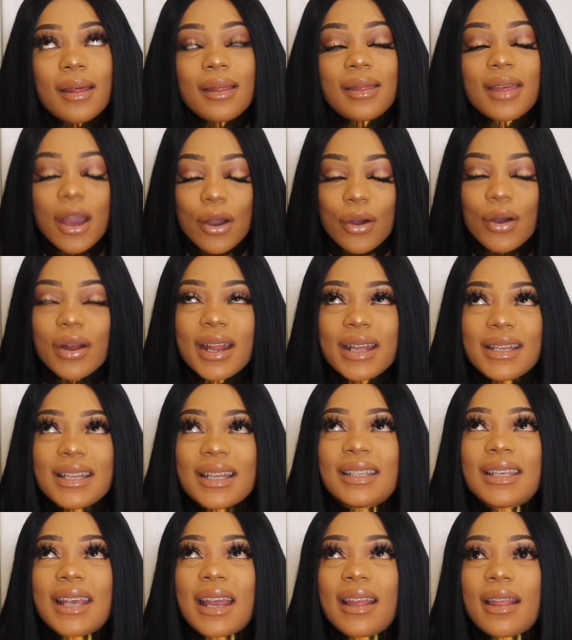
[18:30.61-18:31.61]
Thank God they
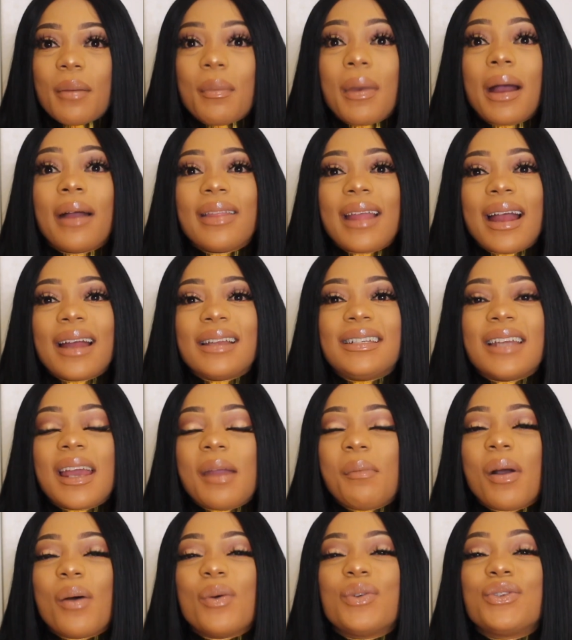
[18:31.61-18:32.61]
didn't take them out that
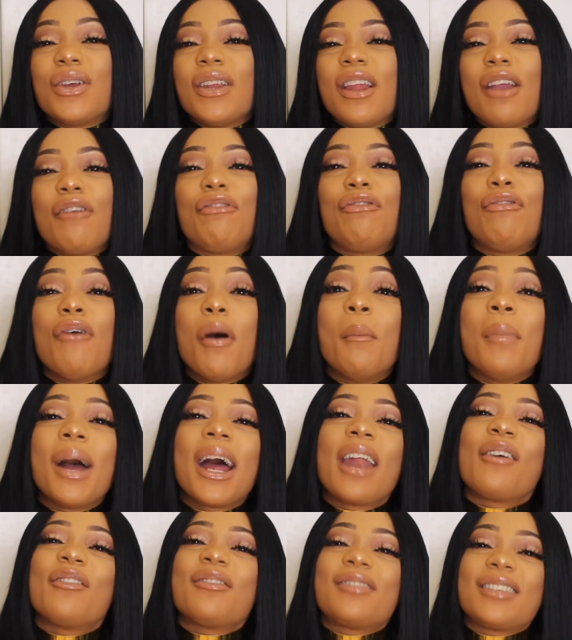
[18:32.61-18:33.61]
day, but it was only a
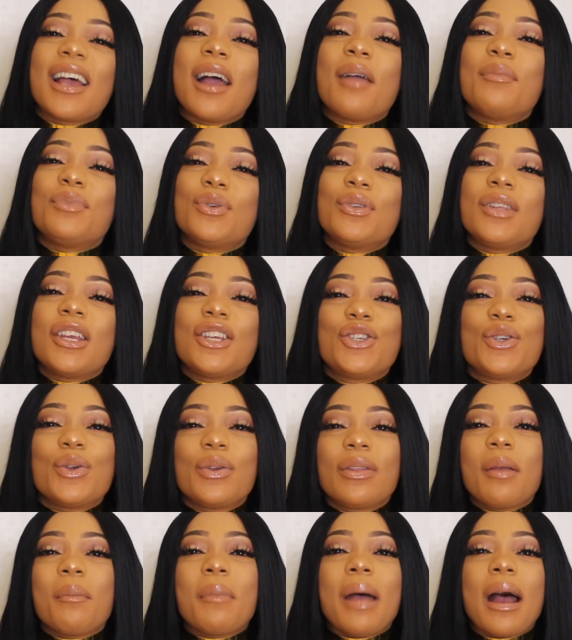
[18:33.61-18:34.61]
matter of time till they
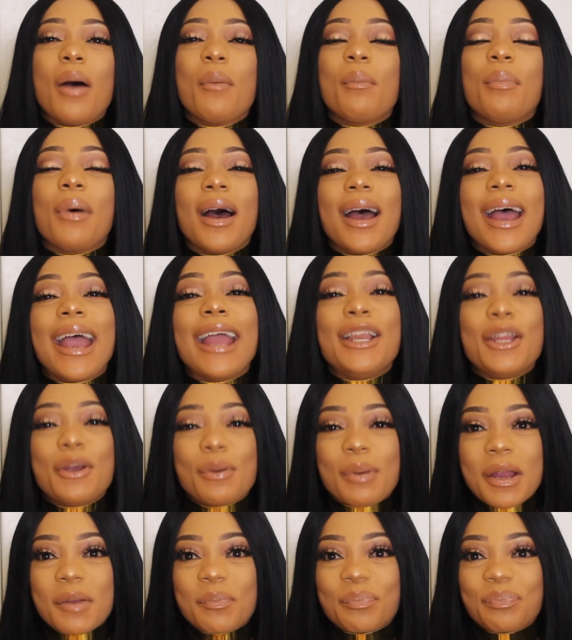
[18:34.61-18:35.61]
took them out. But
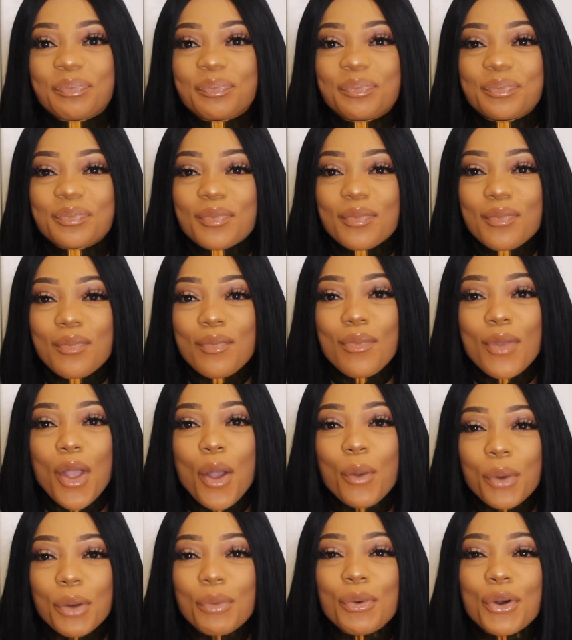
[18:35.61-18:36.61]
anyway,
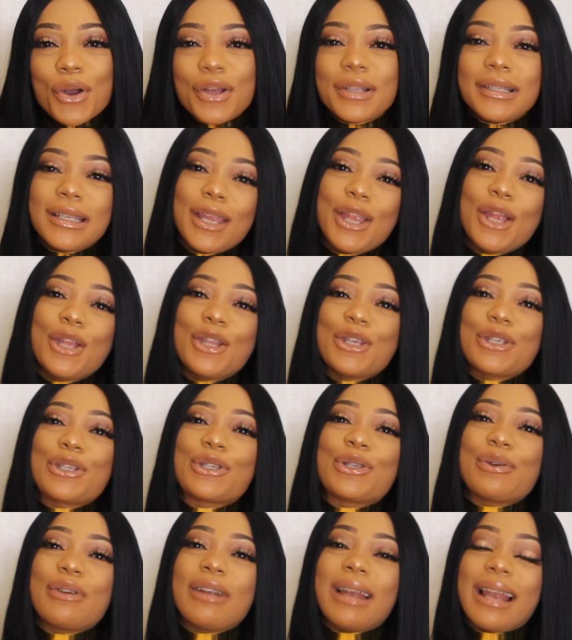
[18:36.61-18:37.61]
we will continue
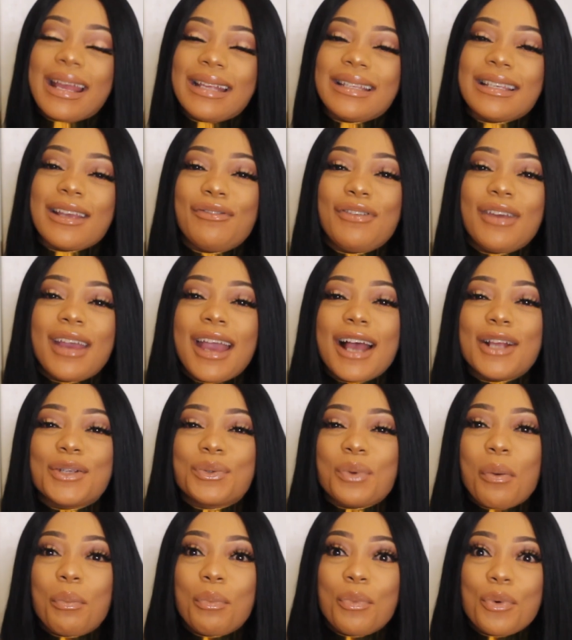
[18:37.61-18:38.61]
this story later if you
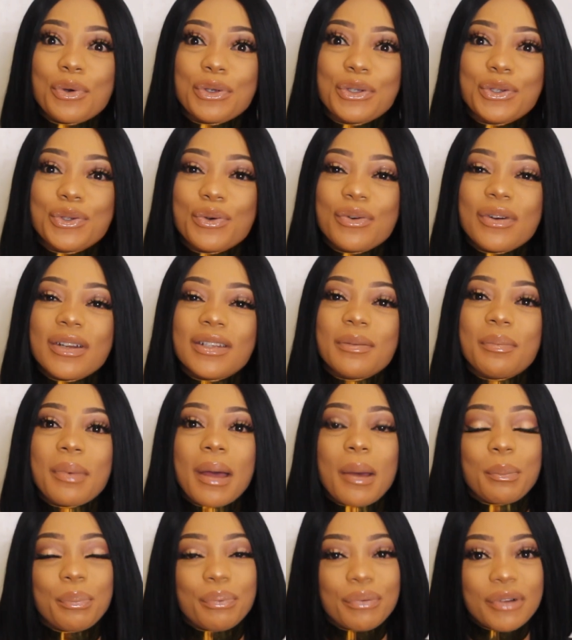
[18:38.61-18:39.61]
guys want more stories
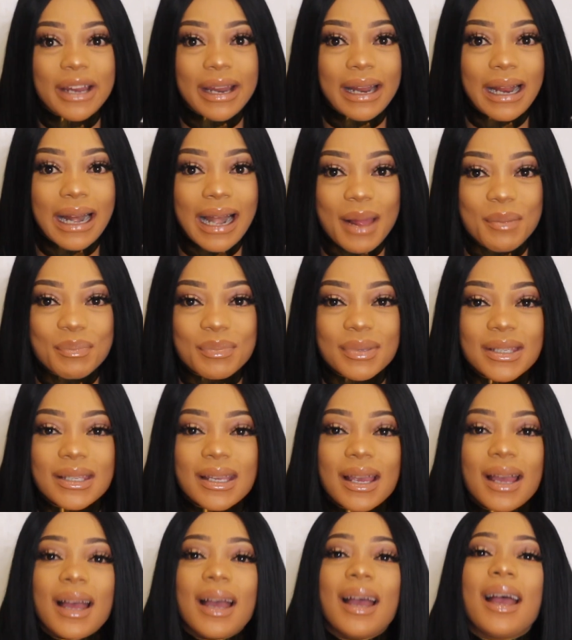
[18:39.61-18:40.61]
about
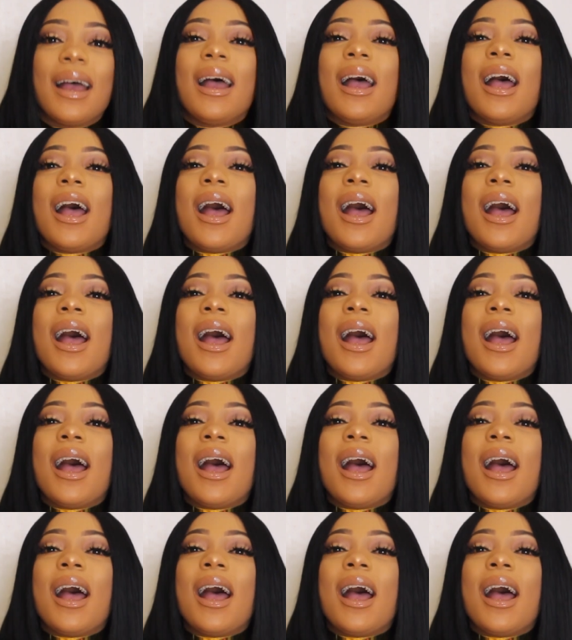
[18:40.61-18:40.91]
preeclampsia.